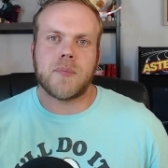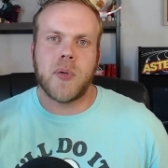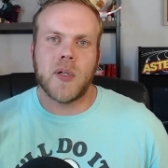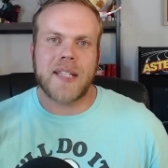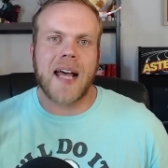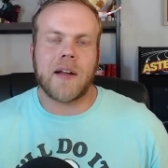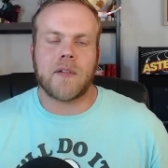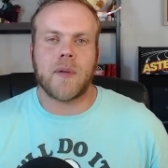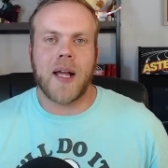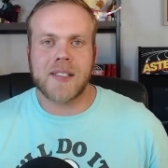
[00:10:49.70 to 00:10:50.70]
put that at
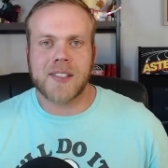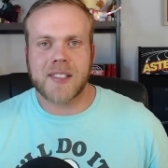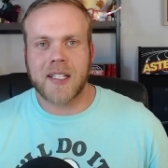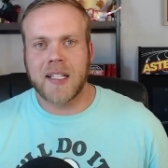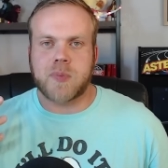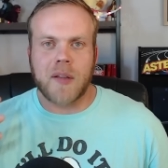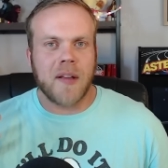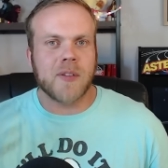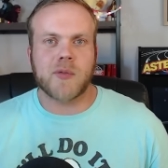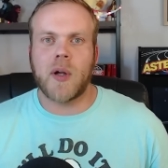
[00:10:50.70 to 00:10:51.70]
risk.
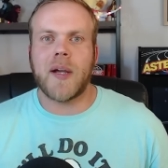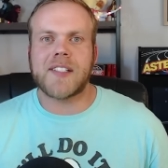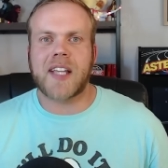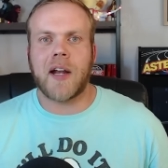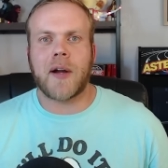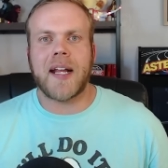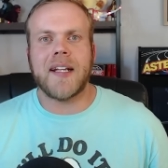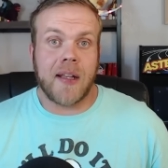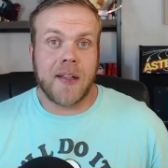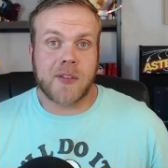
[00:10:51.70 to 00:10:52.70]
It was really scary.
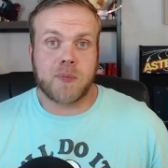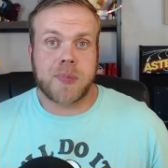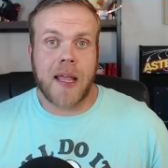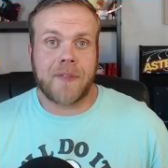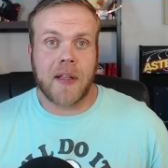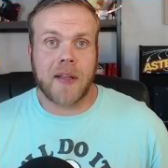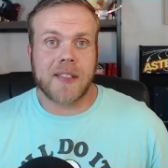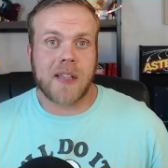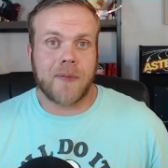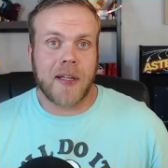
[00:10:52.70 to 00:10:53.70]
It's definitely
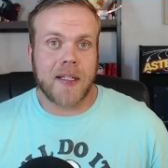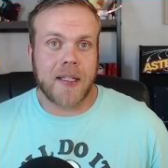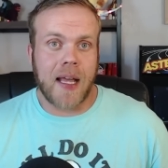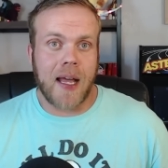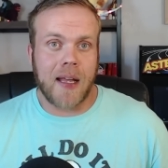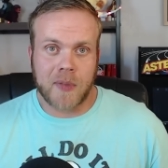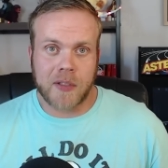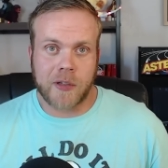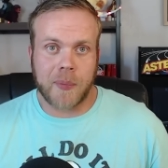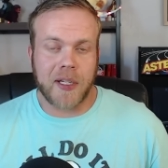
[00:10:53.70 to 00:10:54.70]
something that
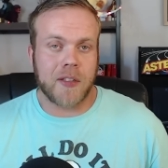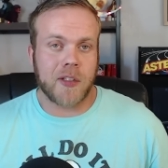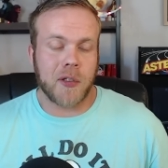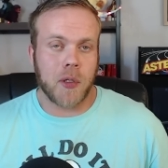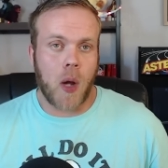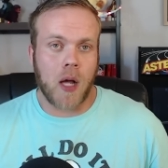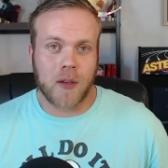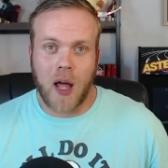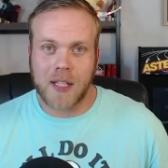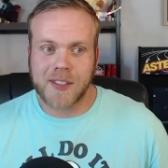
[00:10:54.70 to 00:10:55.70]
contributed to
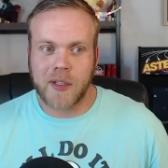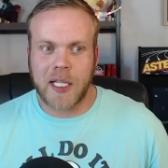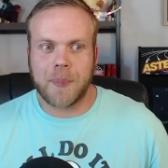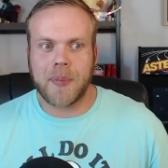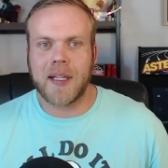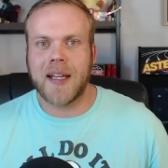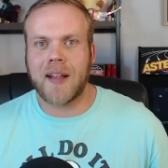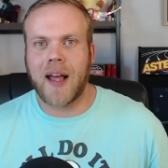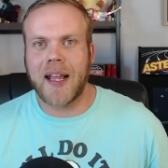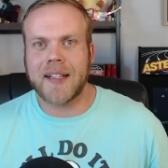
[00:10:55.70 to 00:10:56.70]
lost sleep at
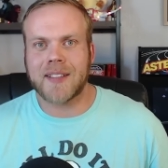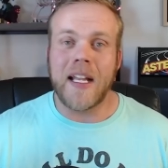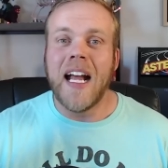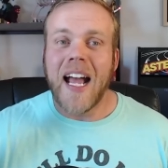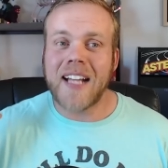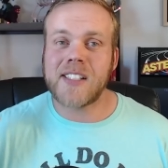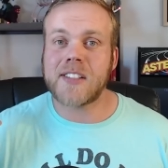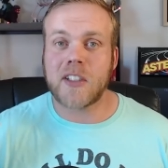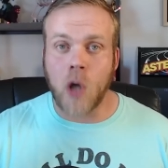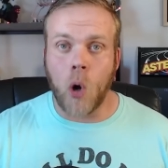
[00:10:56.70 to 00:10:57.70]
night. It's just
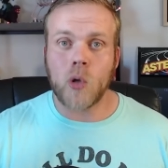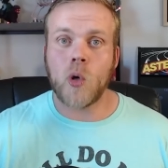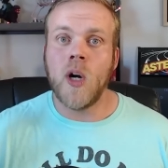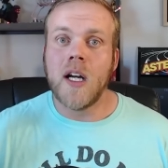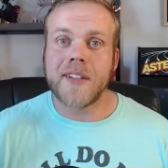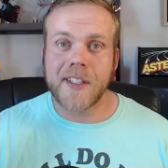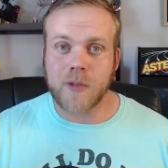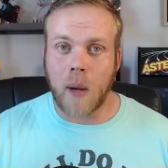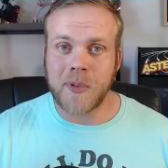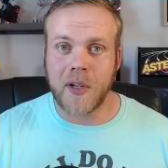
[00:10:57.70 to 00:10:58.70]
a total
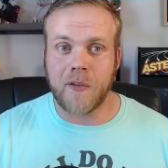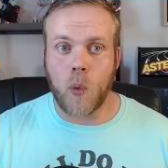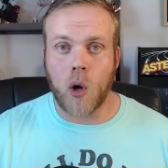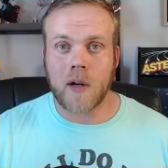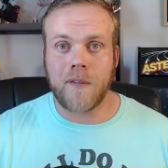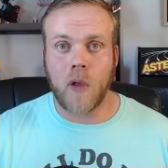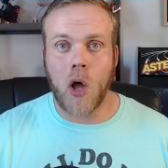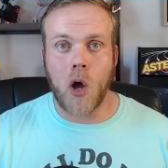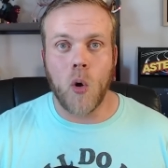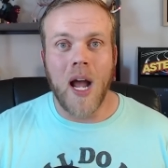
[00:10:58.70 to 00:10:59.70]
disruption of
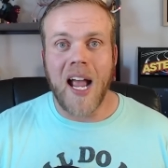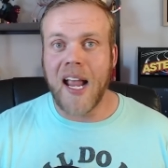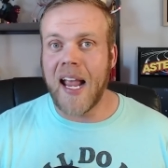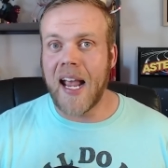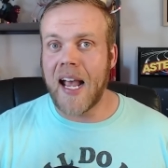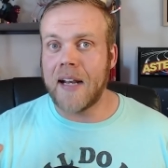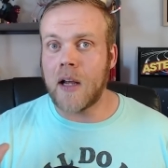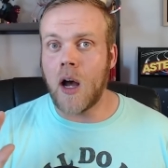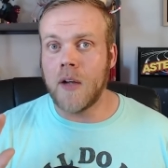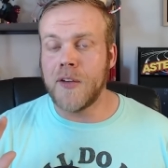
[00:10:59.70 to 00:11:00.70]
workflow, and
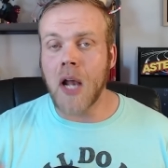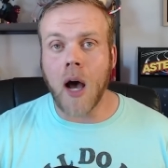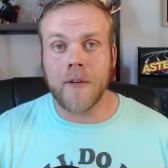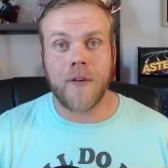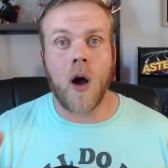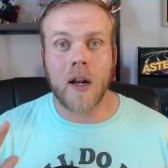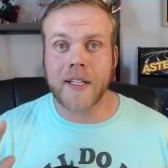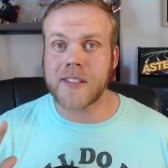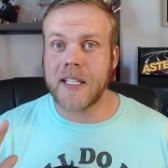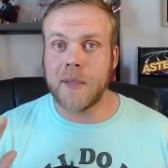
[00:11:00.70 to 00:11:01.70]
enough, honestly,